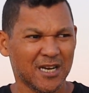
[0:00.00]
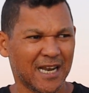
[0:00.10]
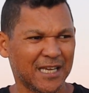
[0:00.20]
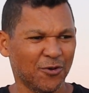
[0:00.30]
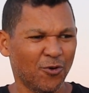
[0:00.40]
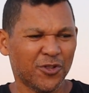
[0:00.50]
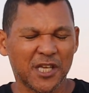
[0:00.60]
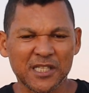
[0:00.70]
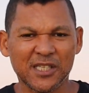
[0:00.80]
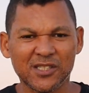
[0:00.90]
Like your
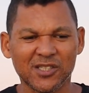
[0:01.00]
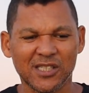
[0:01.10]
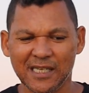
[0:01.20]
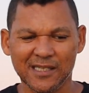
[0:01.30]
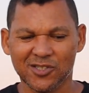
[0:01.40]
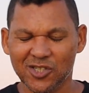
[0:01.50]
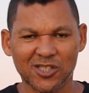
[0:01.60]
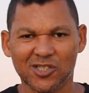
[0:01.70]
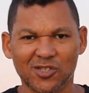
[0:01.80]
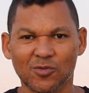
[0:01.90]
authenticity is
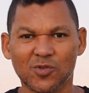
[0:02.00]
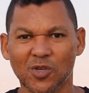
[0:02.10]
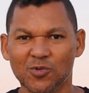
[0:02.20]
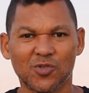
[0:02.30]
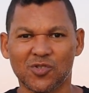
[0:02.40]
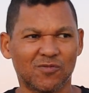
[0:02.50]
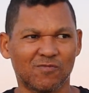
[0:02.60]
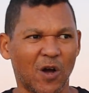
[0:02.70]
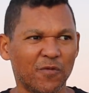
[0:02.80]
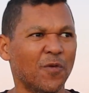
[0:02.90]
just so
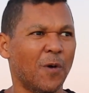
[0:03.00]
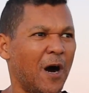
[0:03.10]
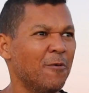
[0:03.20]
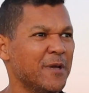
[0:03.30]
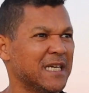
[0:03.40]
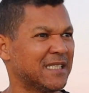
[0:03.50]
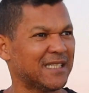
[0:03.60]
overwhelming.